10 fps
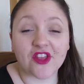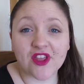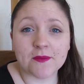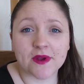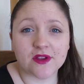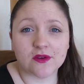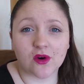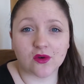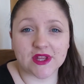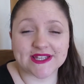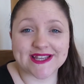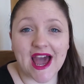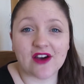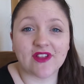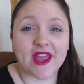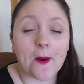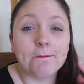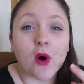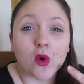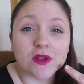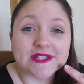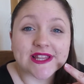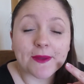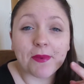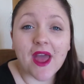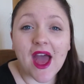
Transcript: I think my new goal is to have like a bold lip